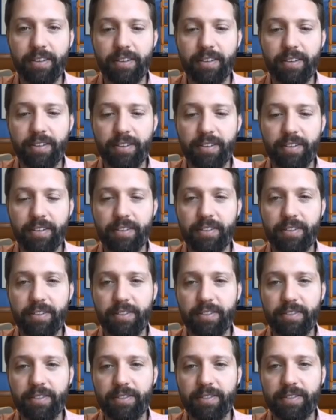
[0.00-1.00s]

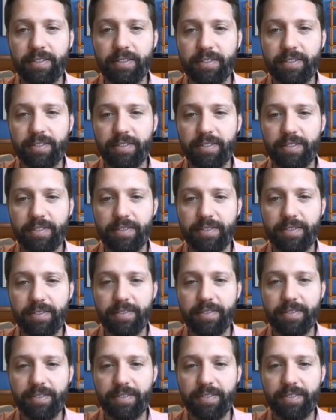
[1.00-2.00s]

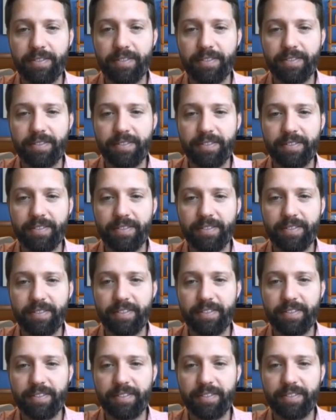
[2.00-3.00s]

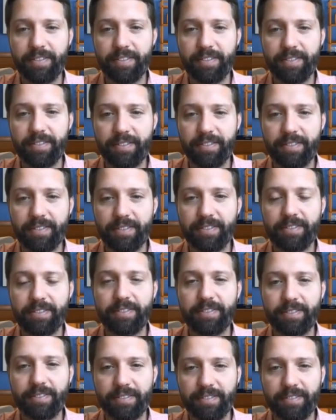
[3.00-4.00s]
(silent)